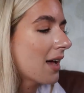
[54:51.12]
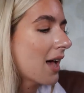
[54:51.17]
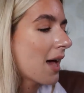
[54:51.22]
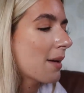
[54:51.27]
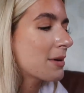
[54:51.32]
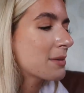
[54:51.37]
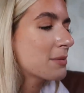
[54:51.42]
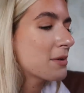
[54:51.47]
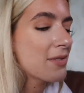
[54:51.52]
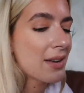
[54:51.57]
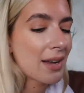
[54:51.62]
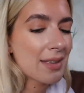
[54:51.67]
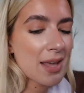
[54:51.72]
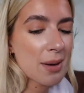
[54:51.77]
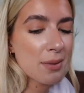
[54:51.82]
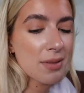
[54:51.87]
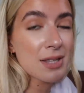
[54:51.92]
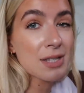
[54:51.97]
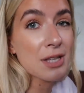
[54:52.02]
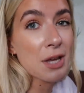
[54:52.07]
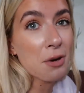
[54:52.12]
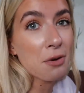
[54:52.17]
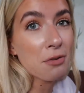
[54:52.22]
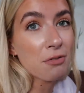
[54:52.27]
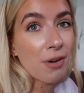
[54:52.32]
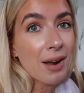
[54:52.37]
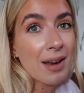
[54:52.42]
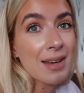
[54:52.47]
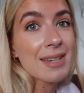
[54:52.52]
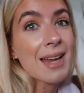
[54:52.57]
He's moving in there with his
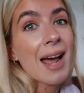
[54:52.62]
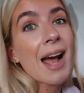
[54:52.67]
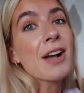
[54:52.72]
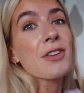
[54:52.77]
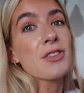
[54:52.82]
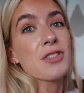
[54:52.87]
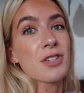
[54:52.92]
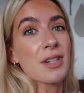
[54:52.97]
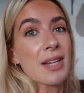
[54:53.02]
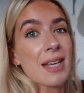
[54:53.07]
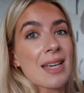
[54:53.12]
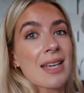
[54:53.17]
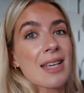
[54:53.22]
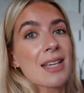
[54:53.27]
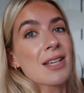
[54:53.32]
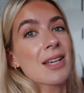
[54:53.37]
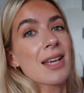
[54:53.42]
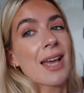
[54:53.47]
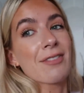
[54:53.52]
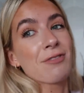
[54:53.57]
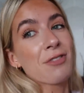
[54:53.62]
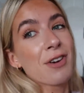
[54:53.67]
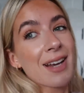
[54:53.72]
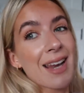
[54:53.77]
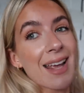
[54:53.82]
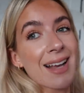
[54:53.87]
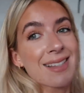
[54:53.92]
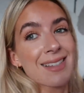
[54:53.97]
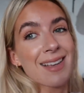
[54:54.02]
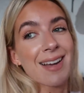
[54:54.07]
girlfriend. Actually,
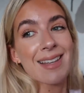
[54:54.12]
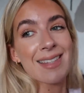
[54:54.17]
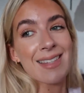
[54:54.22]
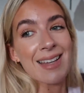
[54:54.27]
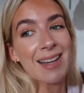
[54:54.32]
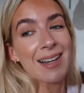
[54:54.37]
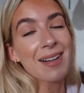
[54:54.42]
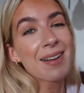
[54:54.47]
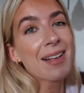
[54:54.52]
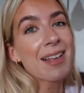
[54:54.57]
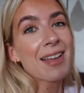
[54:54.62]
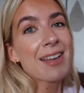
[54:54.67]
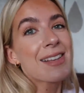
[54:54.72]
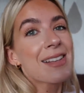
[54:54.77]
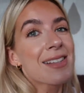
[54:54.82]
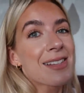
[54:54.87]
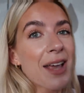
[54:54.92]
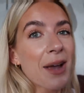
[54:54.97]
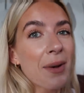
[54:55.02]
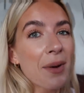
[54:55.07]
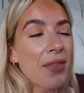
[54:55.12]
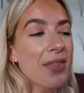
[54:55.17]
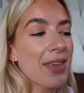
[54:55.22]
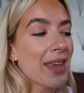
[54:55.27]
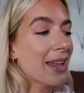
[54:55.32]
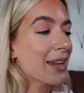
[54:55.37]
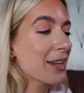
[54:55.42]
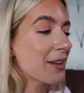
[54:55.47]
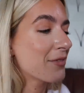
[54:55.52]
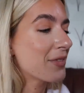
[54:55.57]
really exciting. So at
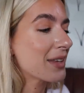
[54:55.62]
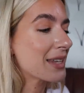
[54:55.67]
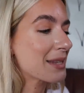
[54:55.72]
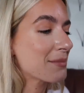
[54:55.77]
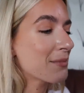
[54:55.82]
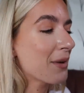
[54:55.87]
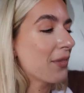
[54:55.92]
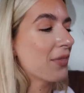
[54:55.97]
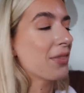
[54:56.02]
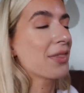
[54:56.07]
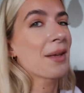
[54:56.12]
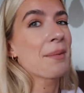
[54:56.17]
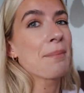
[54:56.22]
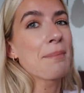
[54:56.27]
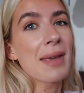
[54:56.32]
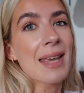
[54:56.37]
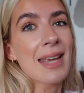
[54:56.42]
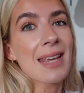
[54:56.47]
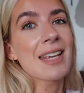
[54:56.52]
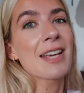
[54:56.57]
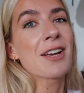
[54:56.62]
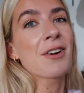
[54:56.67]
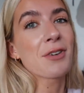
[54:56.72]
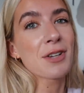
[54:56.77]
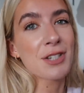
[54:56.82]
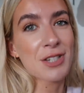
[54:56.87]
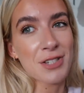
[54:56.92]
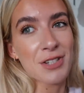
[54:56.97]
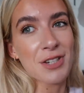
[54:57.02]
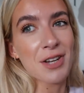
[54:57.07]
the end of this month, me,
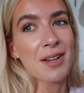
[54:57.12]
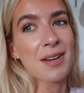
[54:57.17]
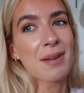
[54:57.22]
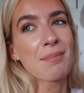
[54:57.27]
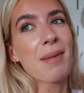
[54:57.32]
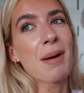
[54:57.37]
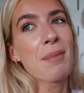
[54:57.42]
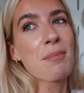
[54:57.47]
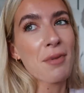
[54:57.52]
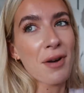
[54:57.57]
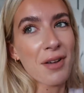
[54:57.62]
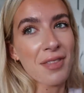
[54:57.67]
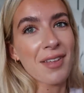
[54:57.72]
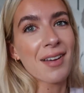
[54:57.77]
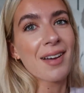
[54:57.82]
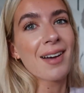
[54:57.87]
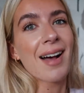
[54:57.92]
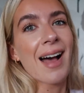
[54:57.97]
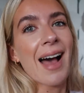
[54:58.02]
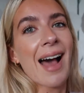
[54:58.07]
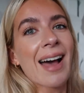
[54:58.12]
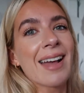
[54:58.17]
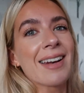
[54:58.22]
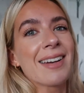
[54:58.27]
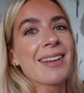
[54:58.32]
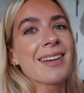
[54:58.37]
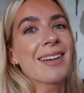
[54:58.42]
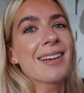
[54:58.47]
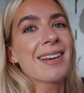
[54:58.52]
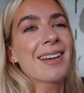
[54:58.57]
Christian, my brother
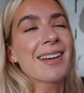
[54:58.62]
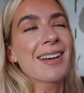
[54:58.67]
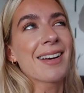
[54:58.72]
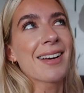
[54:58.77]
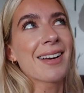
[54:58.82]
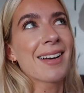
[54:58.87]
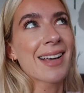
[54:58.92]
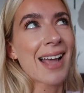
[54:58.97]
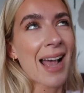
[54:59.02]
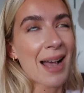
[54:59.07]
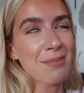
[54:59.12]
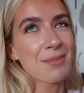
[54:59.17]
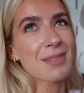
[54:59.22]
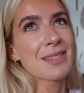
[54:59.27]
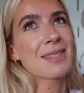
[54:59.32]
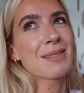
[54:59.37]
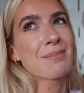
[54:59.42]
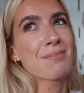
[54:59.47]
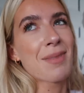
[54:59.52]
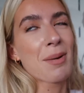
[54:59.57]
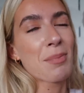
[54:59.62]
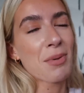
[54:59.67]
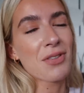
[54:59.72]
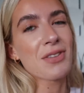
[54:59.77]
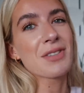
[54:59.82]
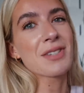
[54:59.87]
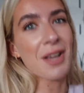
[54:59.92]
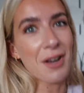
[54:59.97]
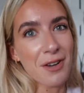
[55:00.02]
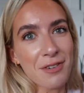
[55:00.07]
and Cam's, my
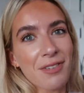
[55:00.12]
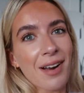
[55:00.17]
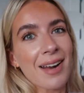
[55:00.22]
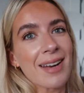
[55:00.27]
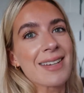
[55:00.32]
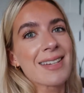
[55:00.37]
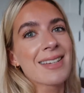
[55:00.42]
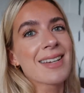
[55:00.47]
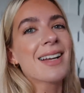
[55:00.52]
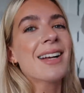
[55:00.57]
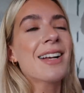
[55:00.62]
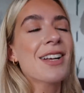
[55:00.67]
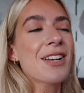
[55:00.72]
brother's girlfriend,